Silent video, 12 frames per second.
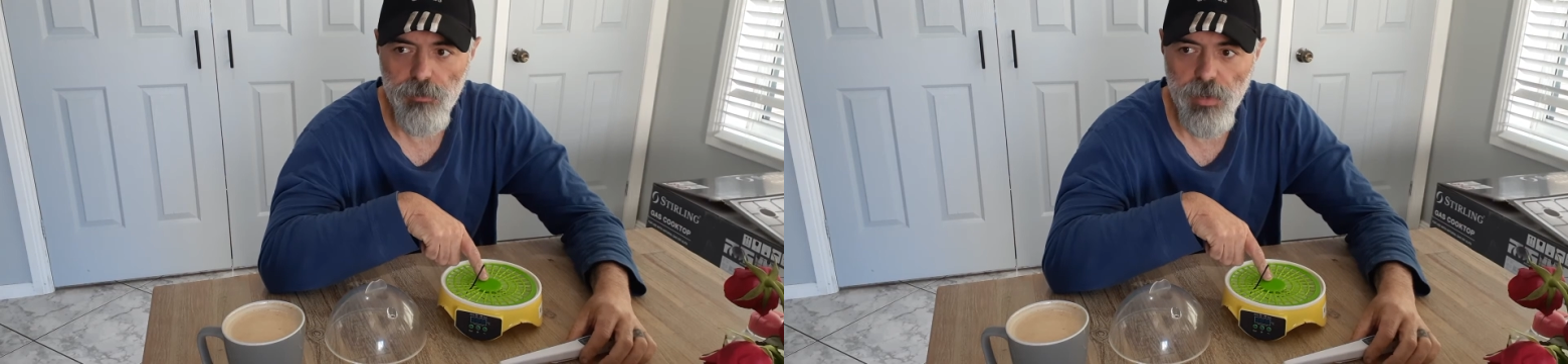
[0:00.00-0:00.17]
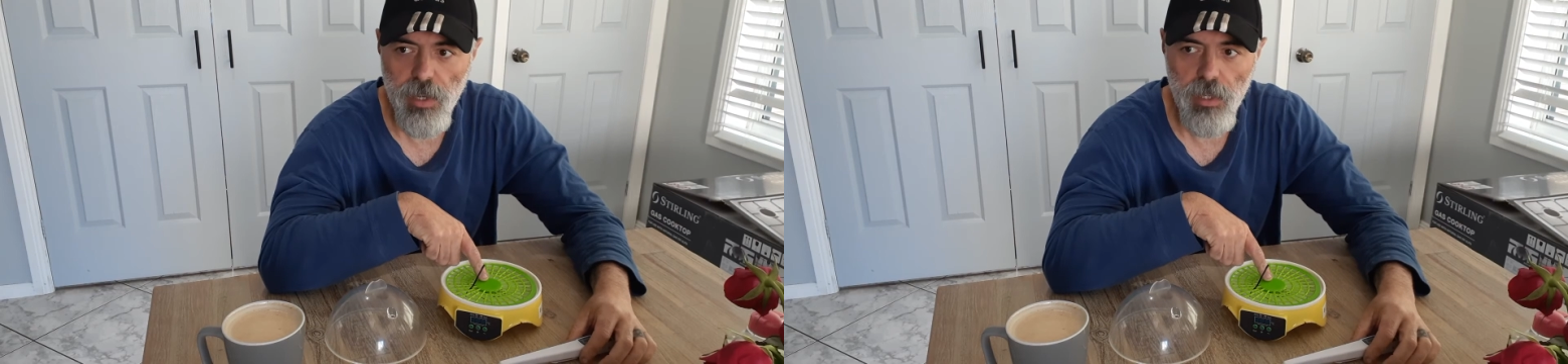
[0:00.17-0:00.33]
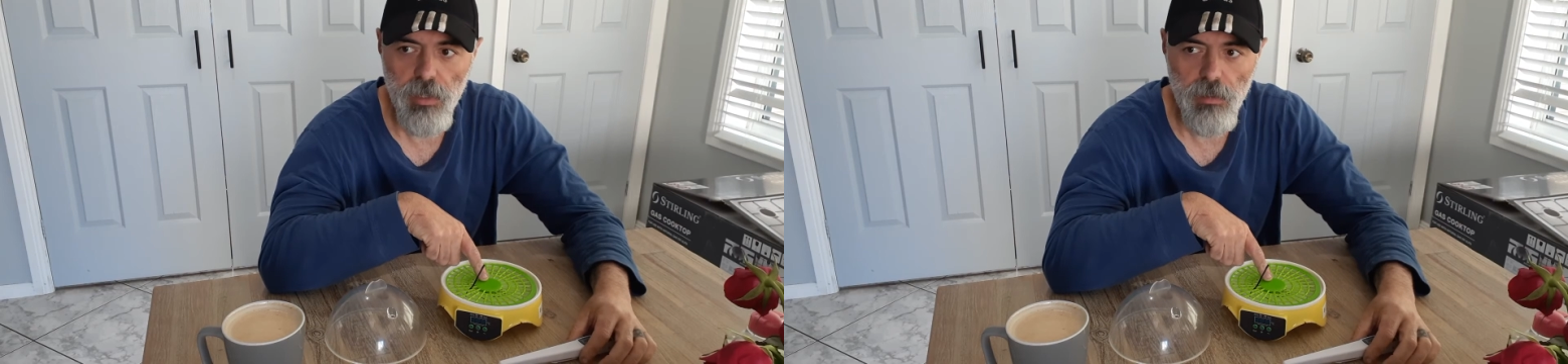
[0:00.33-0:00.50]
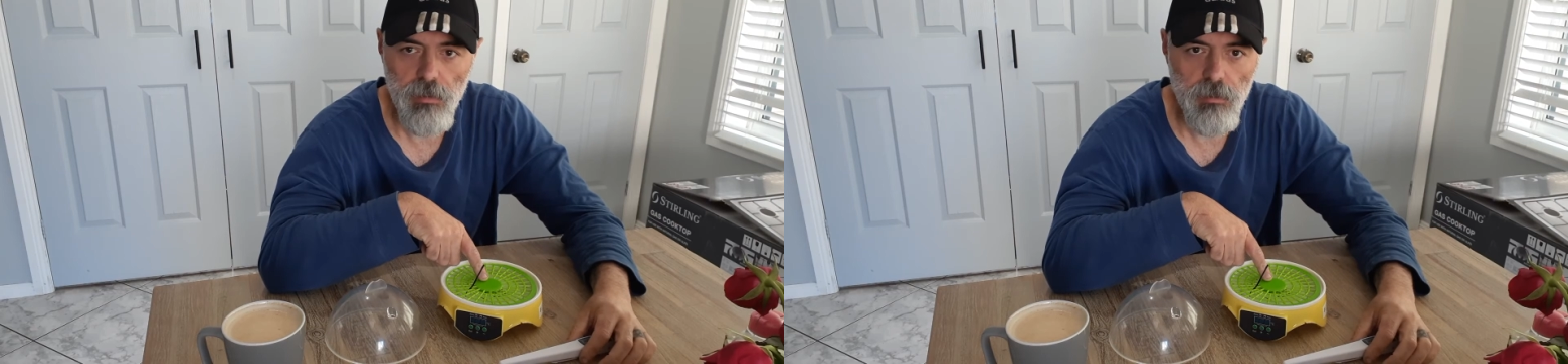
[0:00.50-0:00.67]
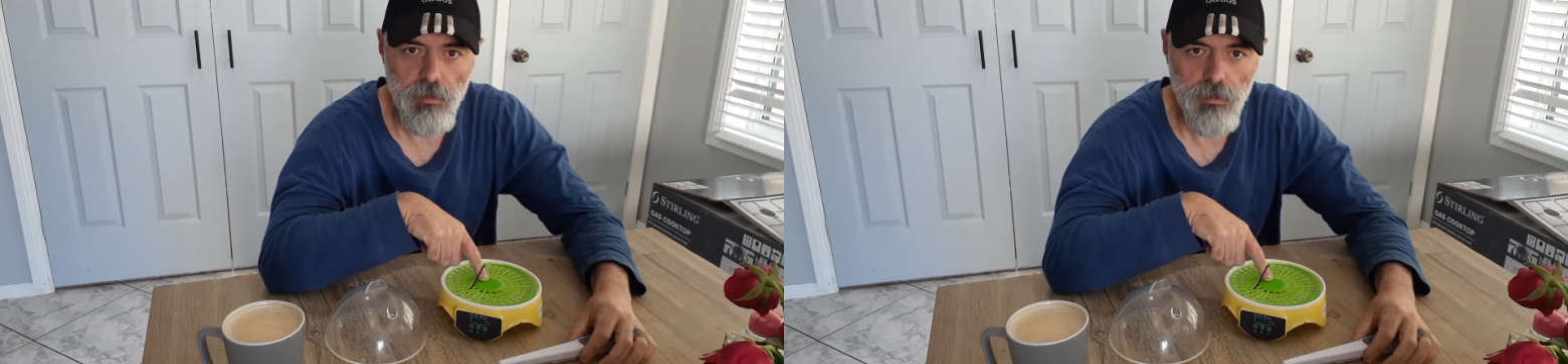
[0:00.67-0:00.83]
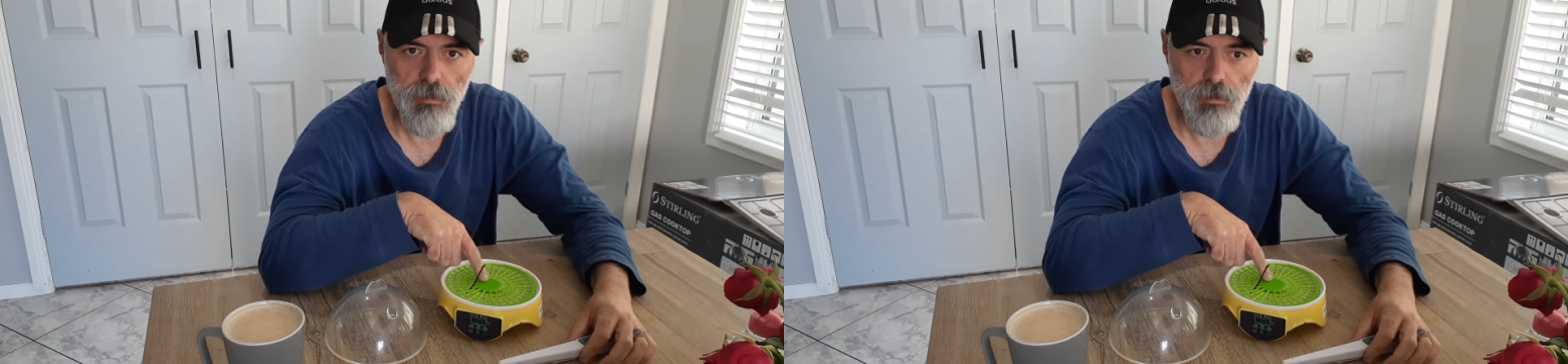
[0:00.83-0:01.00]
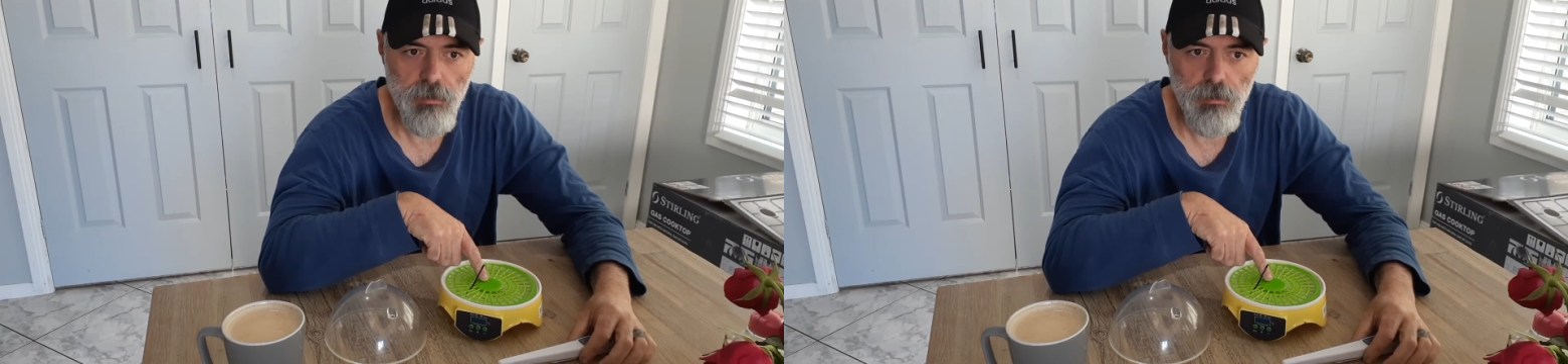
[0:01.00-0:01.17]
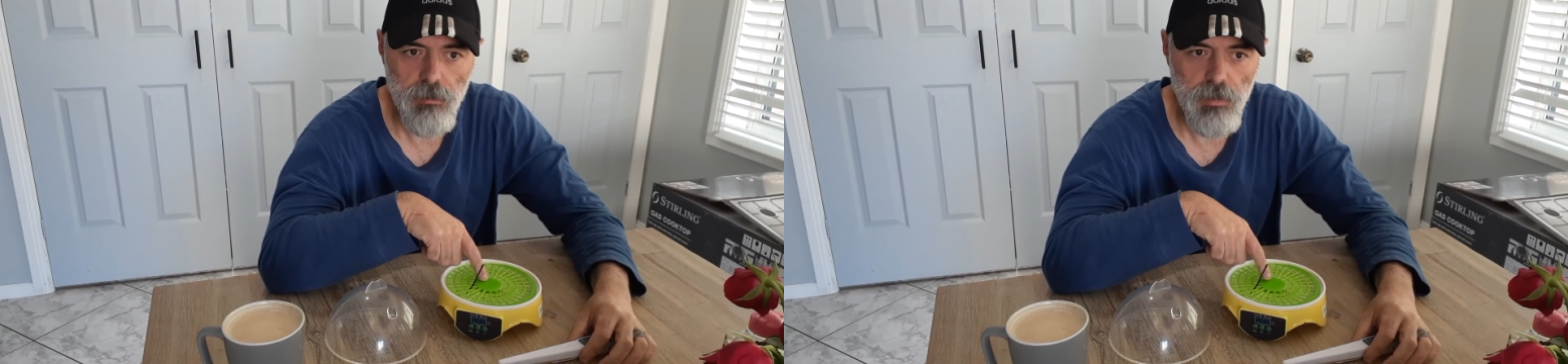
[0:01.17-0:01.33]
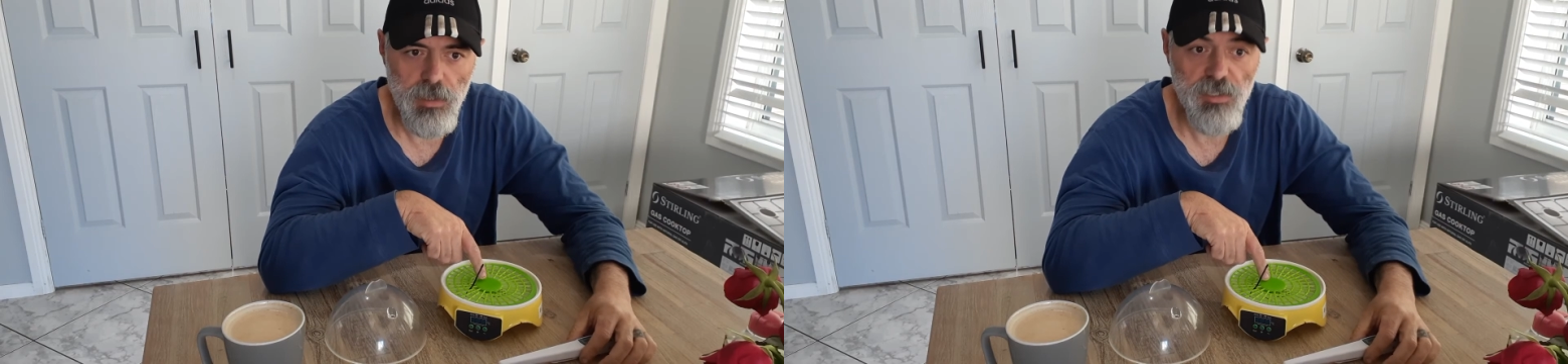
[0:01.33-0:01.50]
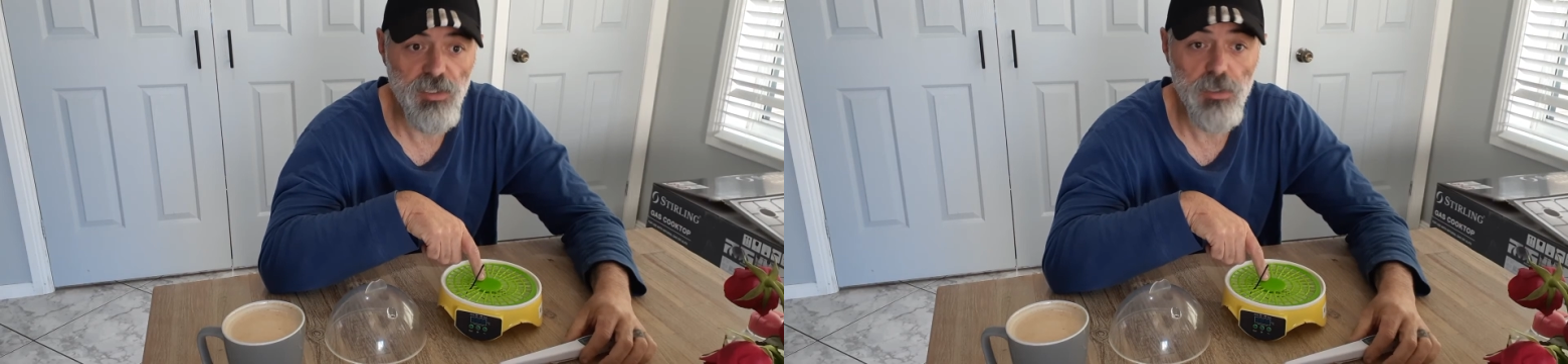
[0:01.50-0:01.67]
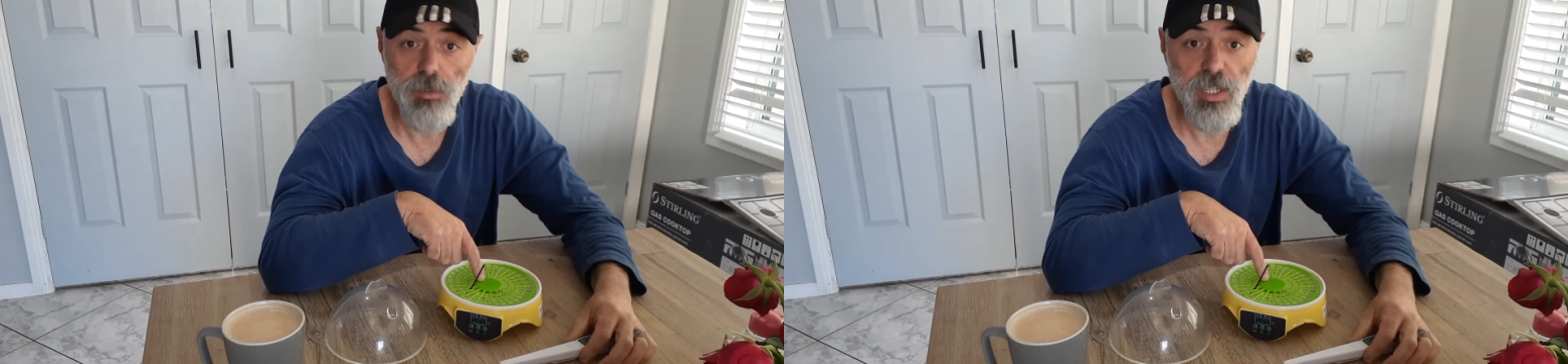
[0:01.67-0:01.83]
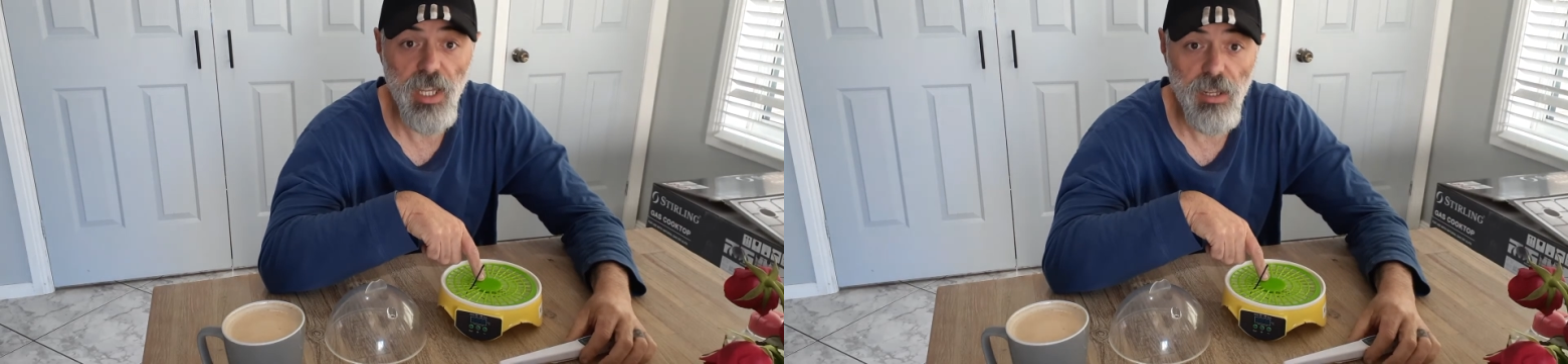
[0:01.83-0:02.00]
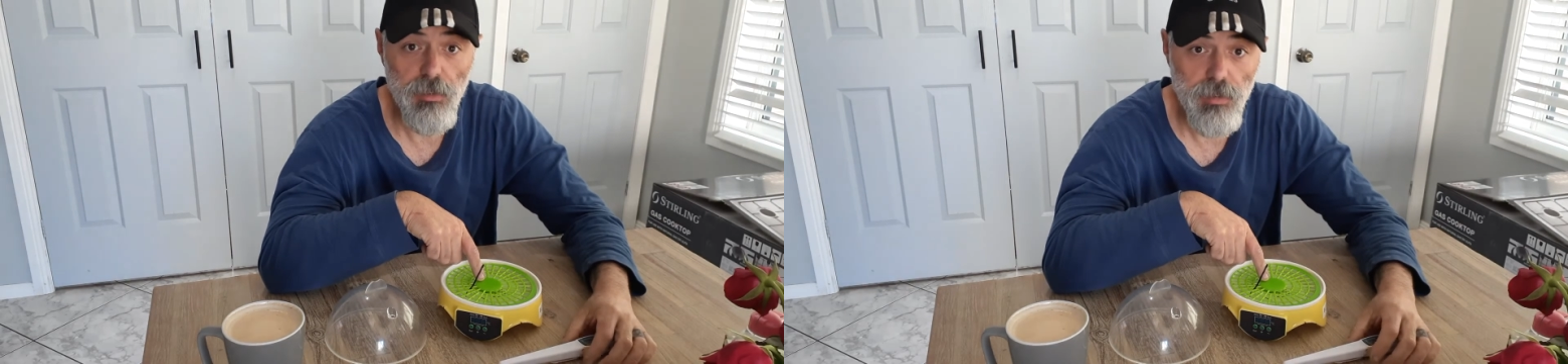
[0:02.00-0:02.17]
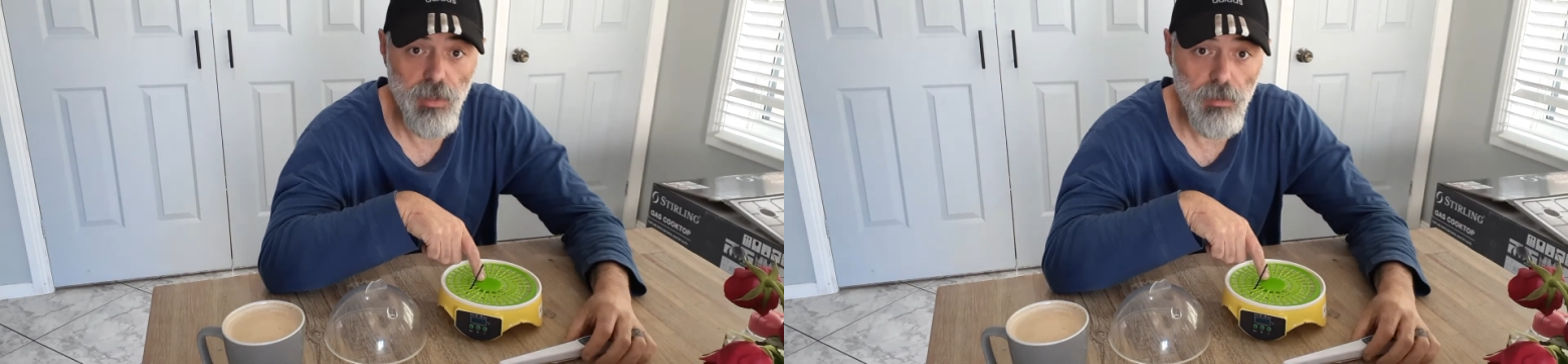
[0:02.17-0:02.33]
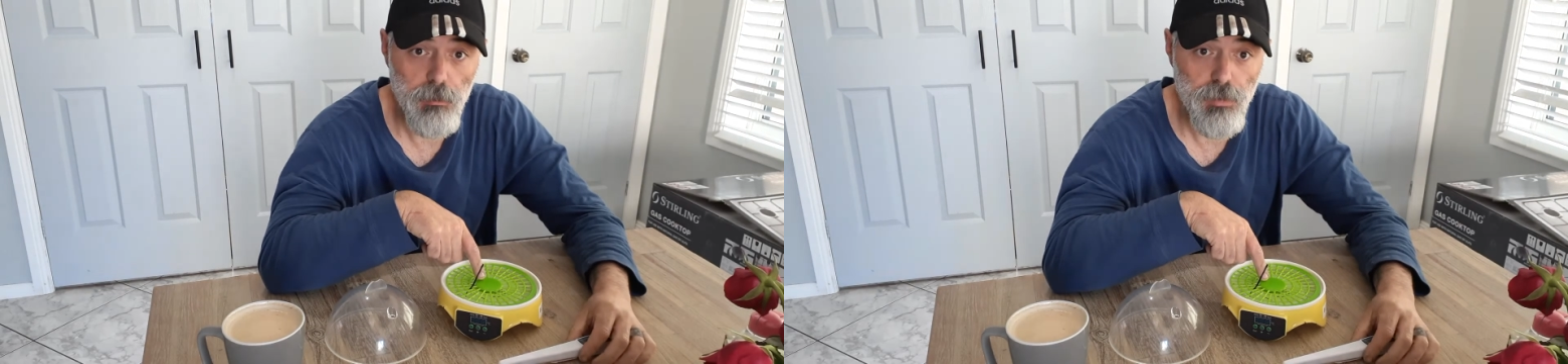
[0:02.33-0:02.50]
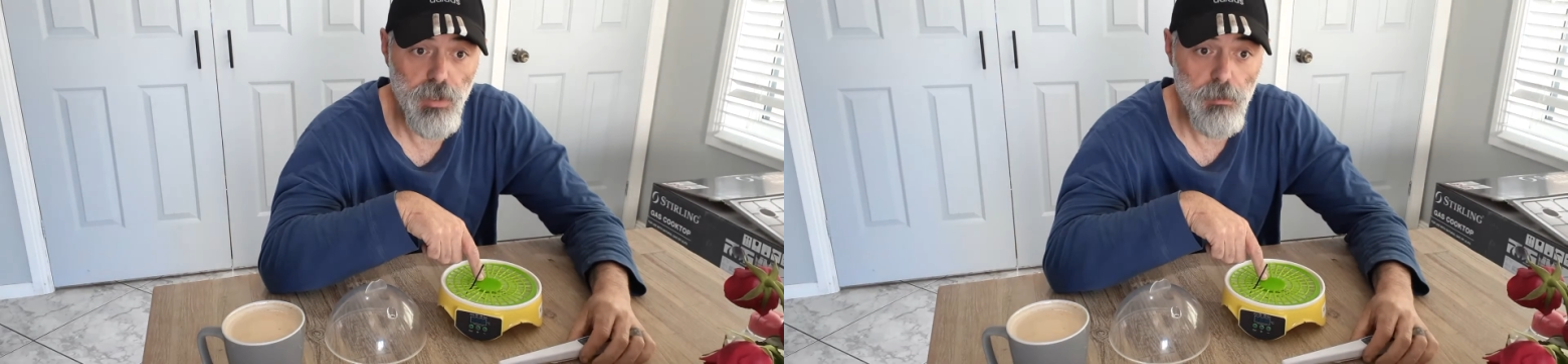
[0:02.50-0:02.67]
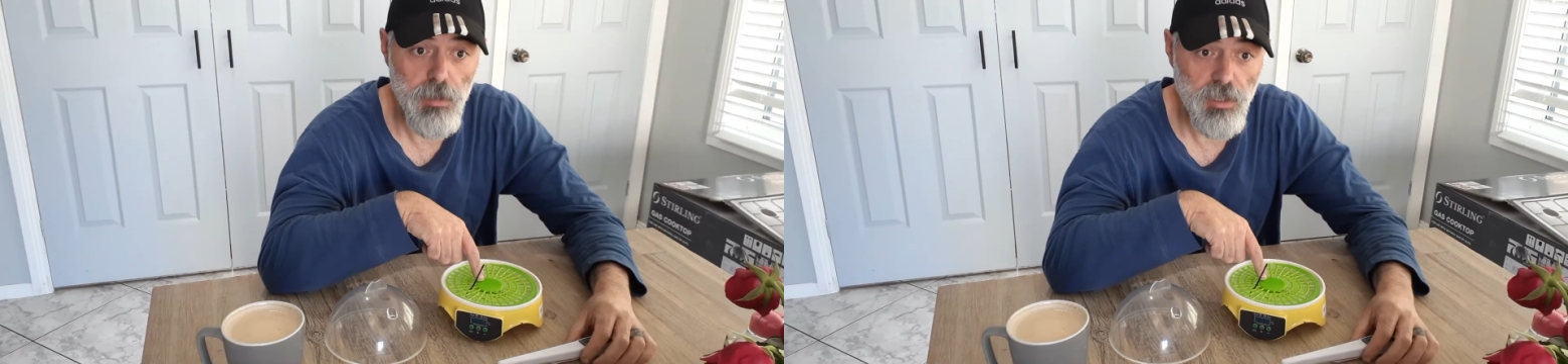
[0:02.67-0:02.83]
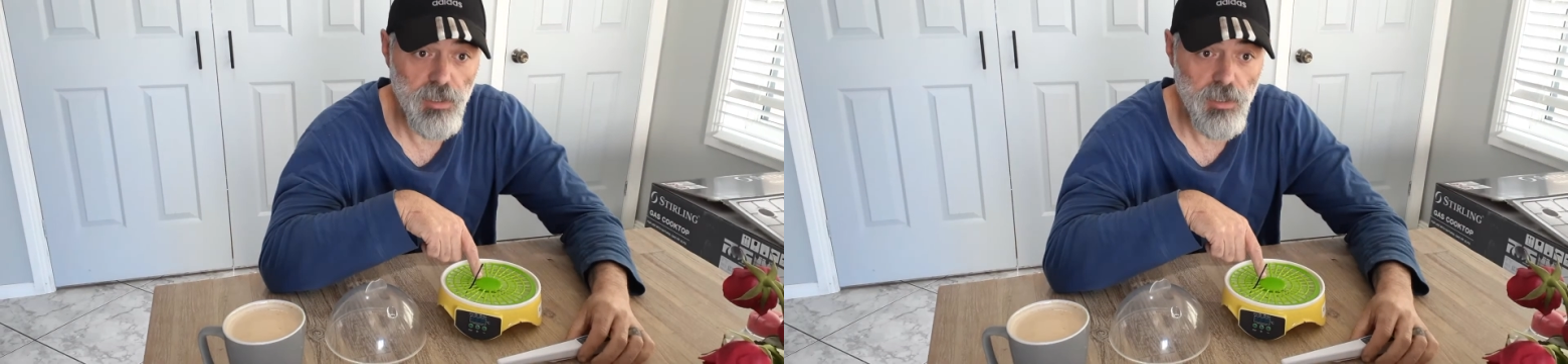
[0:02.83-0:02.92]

fan isn't doing anything, pretty much.